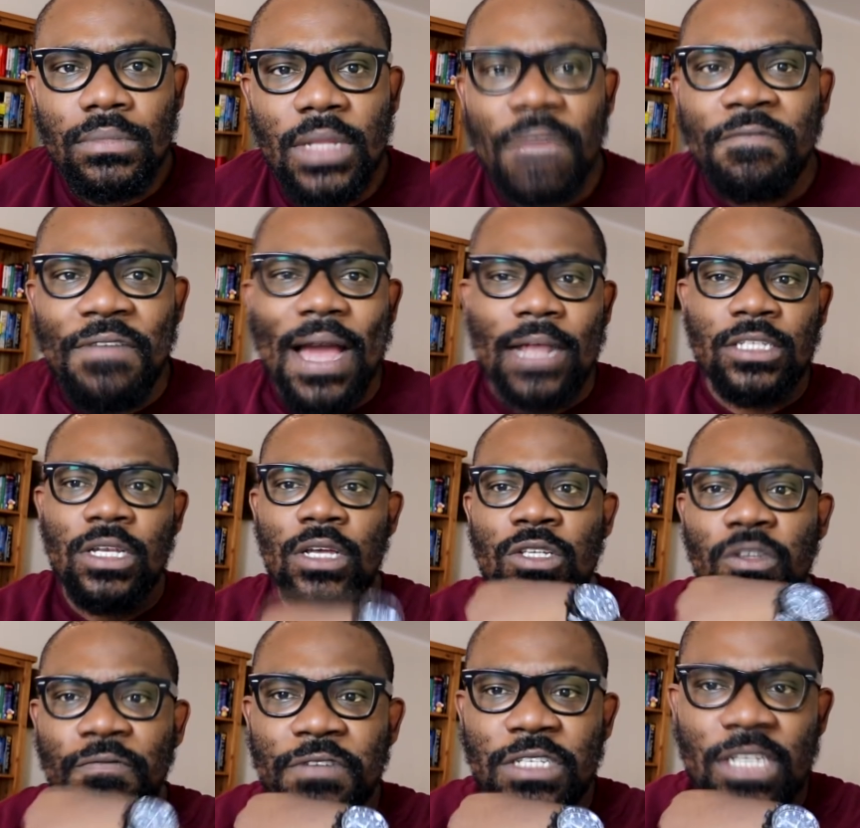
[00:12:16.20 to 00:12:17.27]
In fact,
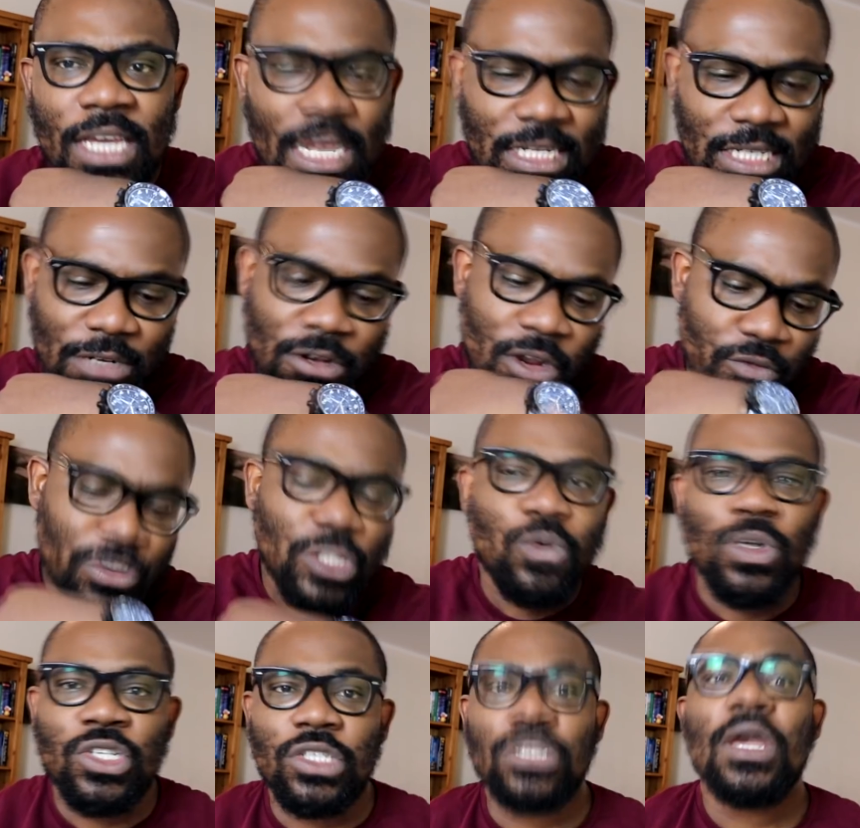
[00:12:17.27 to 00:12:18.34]
sophisticated
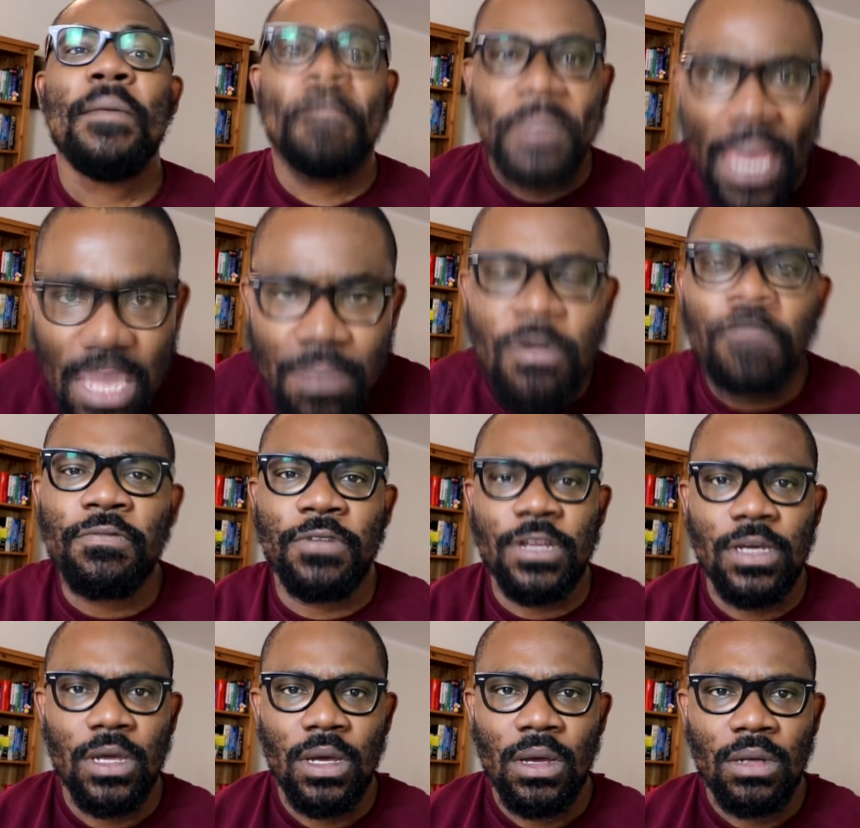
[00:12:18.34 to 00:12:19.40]
wristwatches, pay
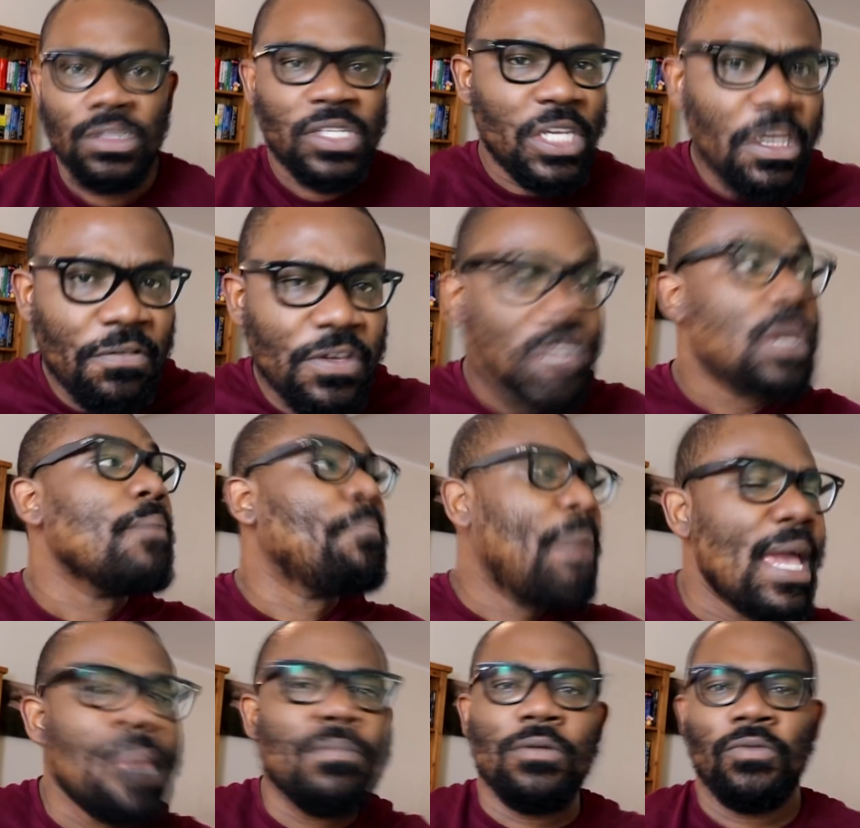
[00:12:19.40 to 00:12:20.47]
monthly. TV,
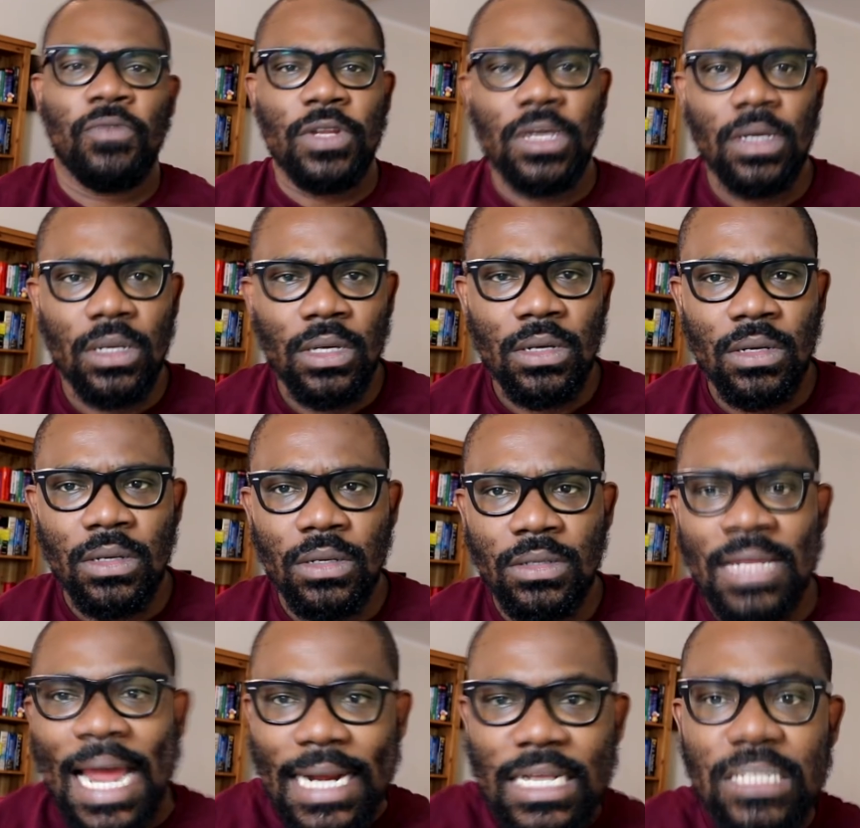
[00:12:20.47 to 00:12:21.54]
pay monthly.
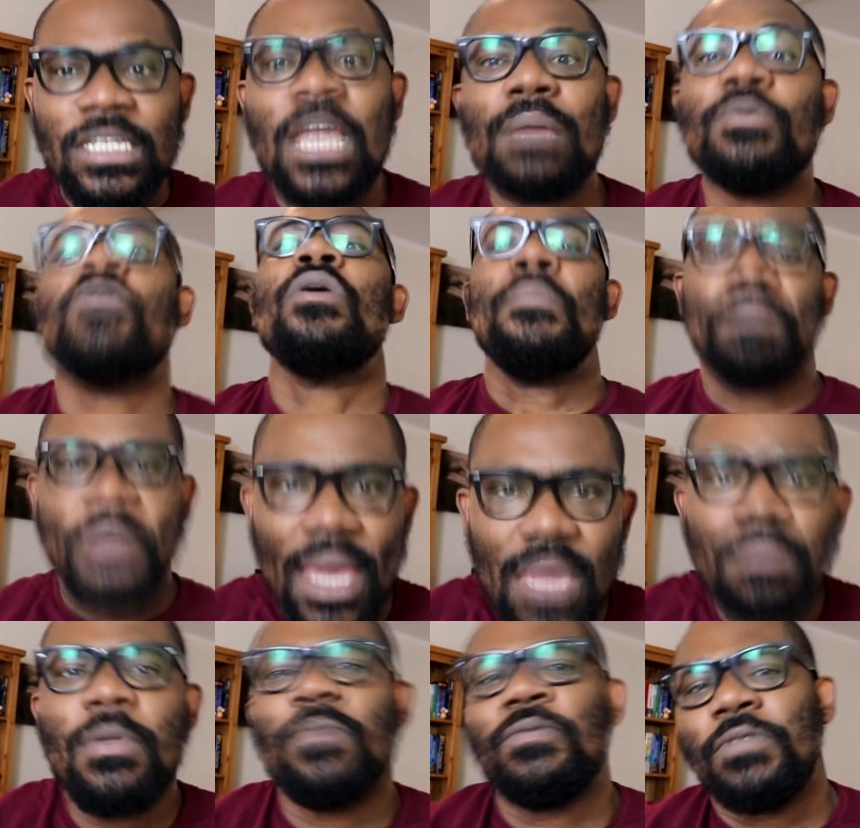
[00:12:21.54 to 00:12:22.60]
Dining table, pay
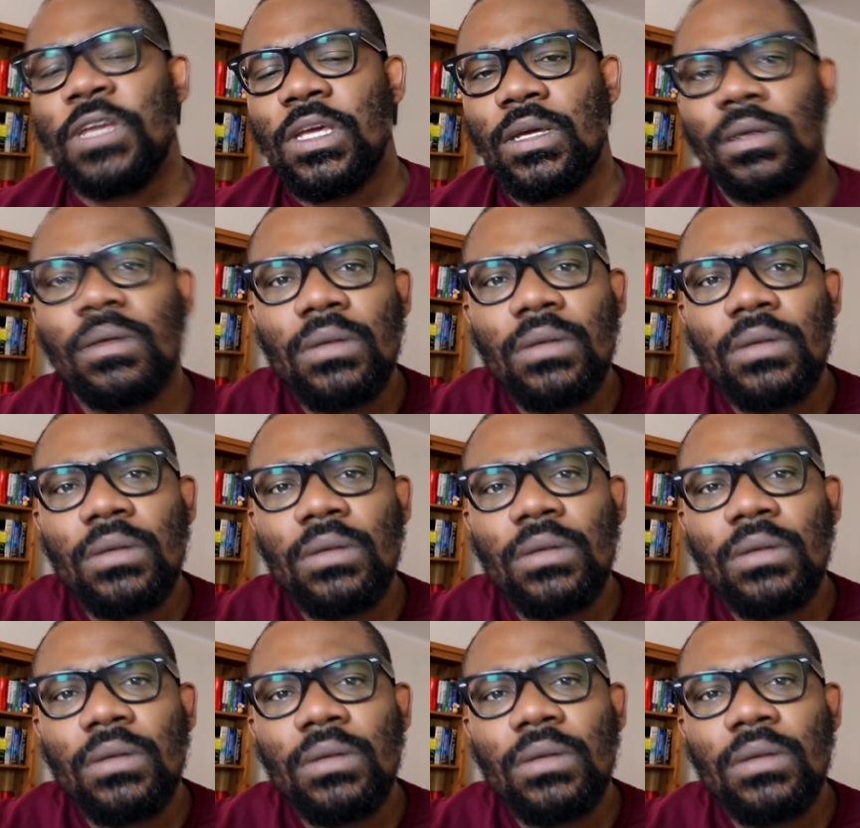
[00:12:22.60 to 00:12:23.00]
monthly.